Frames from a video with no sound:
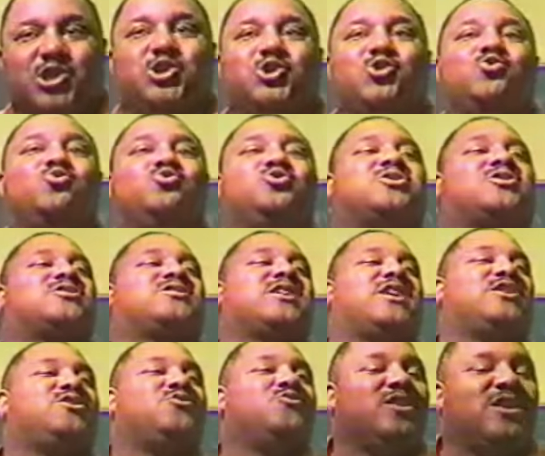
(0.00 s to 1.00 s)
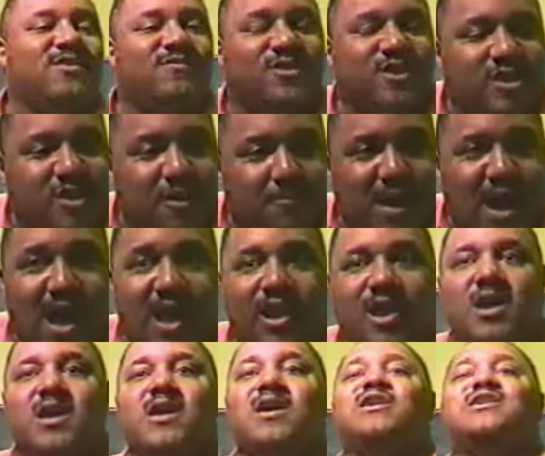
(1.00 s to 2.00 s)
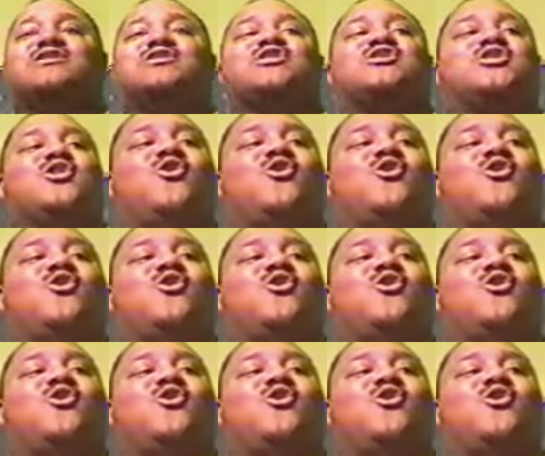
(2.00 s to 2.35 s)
is used to tell you that even the Kabbalah is the